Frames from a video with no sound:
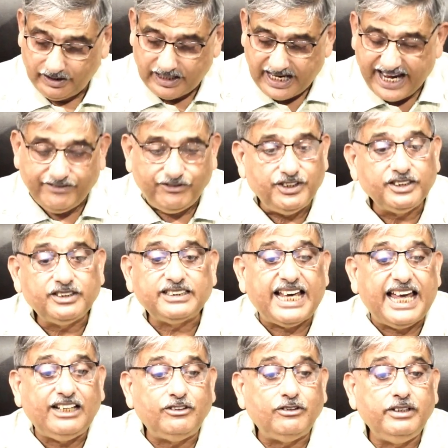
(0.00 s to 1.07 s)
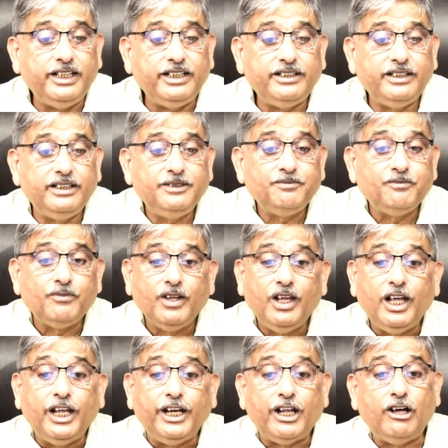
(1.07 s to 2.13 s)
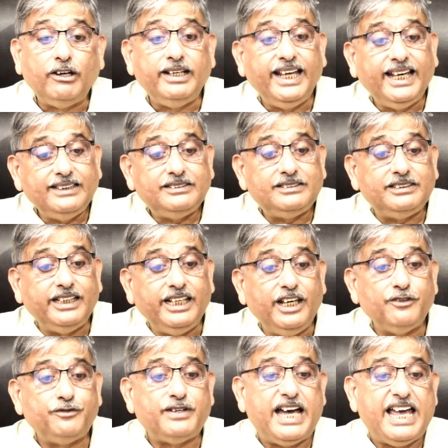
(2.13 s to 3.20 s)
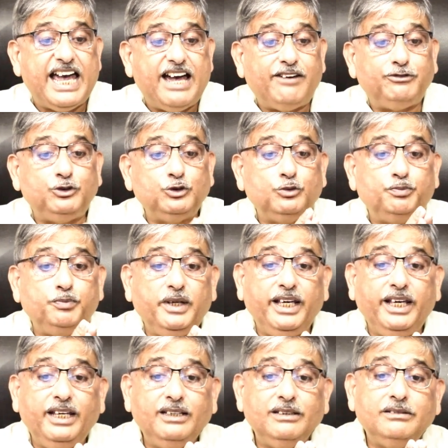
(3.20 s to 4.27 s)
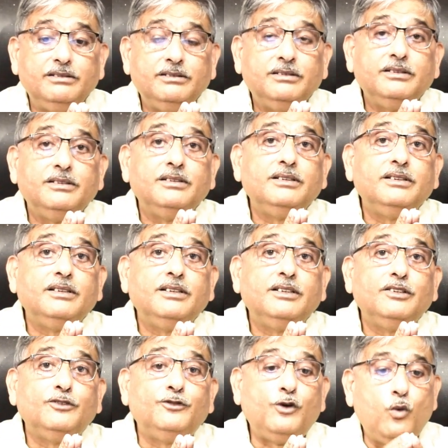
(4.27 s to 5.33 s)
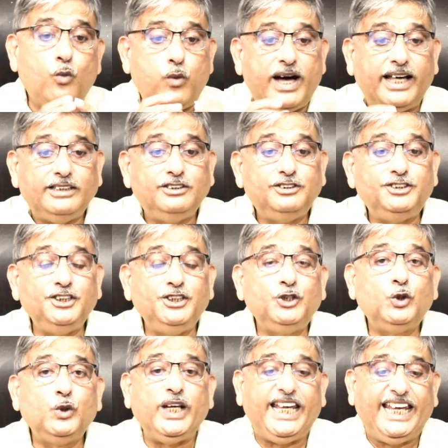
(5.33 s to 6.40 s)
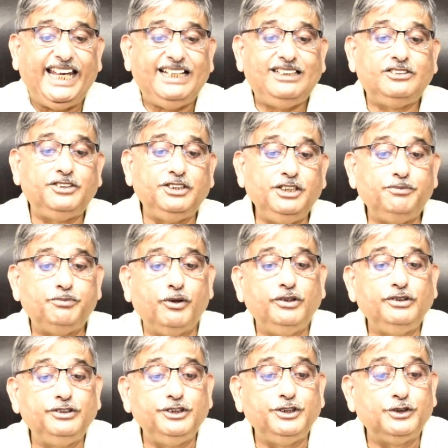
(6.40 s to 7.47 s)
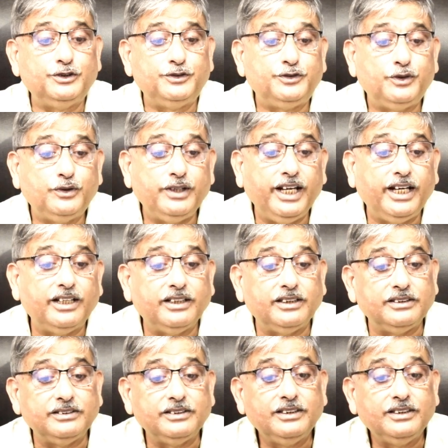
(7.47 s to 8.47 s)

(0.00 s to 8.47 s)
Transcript: I just calculated. Now let's say if I have to pay for 1083.04 acres.